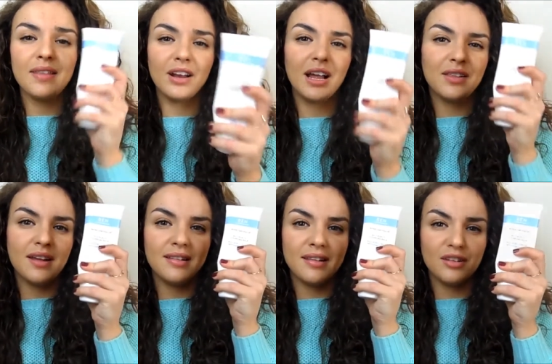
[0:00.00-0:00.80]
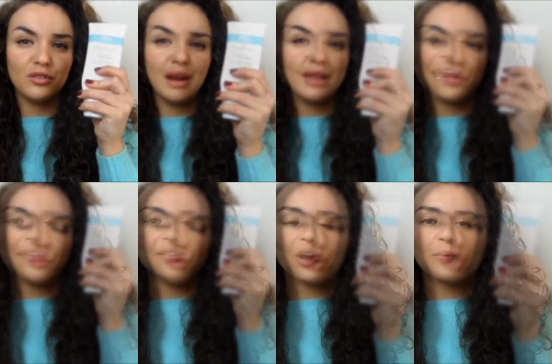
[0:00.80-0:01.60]
Something like this is a great
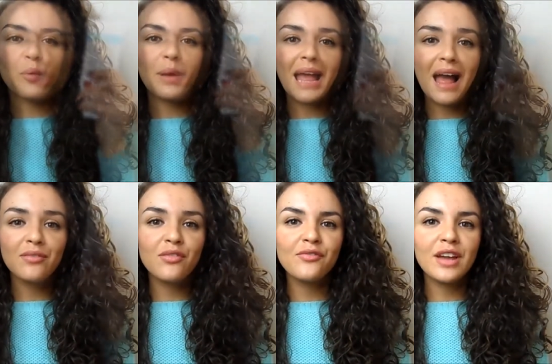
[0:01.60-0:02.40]
next up we have